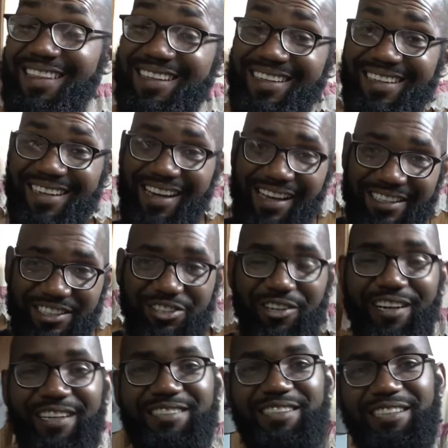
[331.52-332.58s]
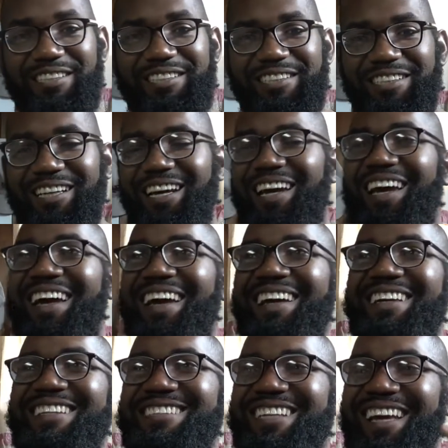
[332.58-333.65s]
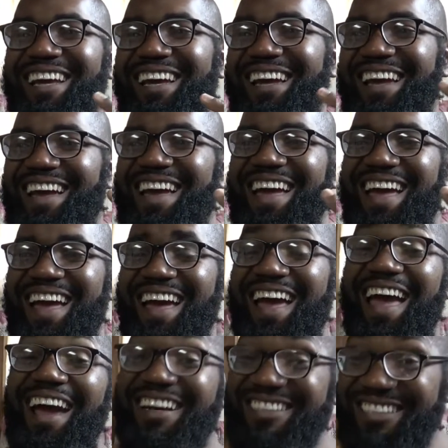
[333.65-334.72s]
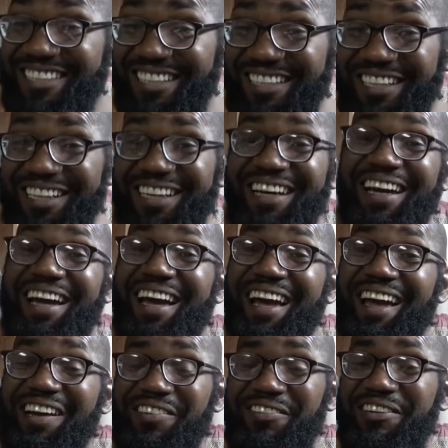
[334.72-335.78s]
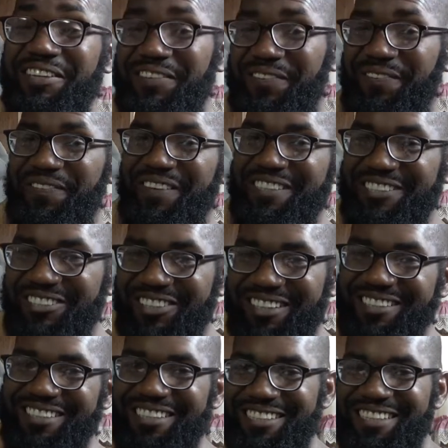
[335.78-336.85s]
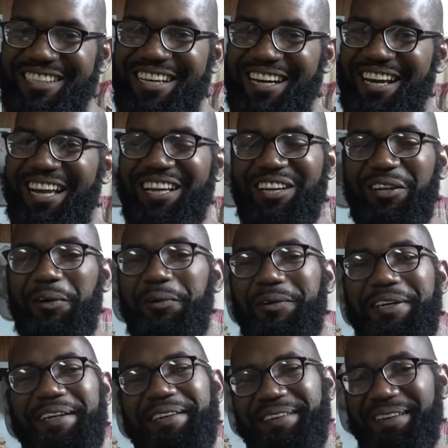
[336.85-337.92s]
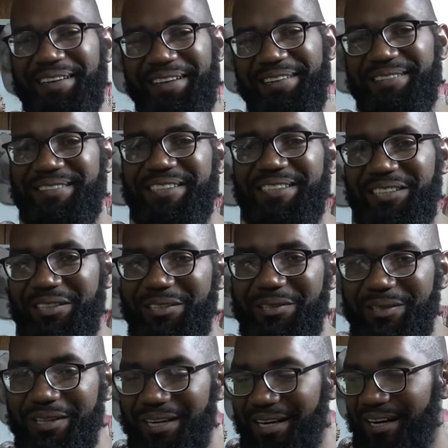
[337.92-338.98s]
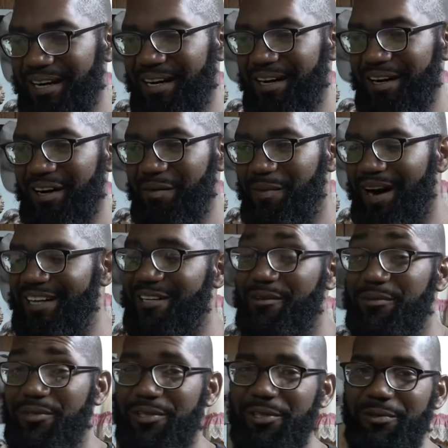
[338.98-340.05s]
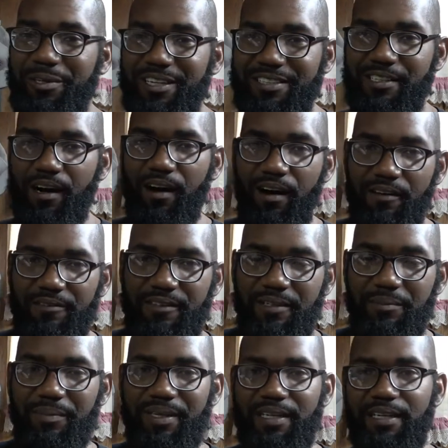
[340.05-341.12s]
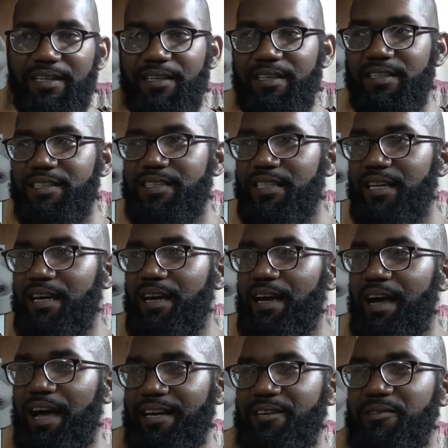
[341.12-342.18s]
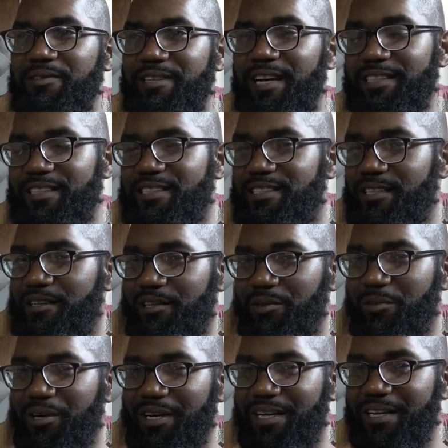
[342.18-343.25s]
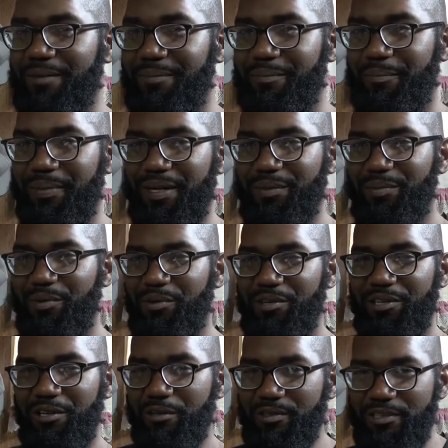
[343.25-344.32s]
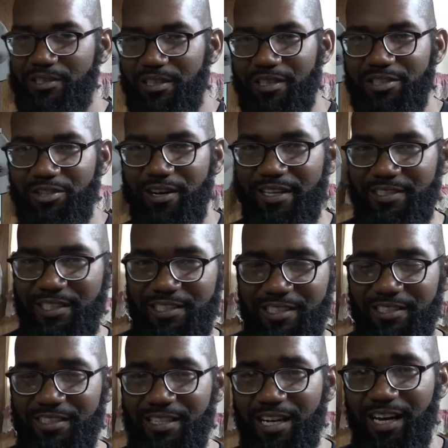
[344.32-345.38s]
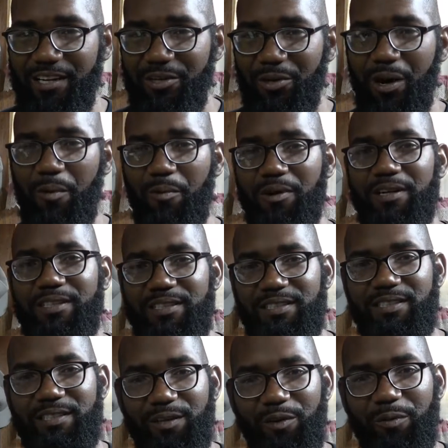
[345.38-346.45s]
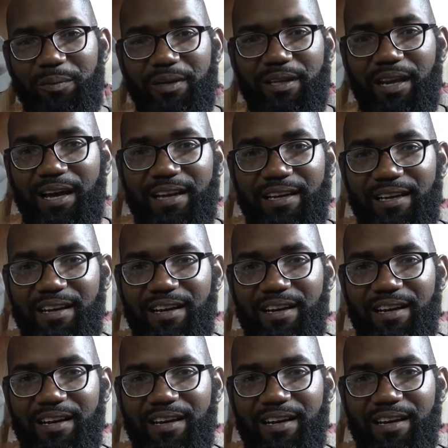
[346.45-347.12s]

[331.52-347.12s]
next transition is actually a really fun transition that I low-key love to do. I don't do it as often because I don't necessarily want to get people used to the transitions that I do. I want it to still be like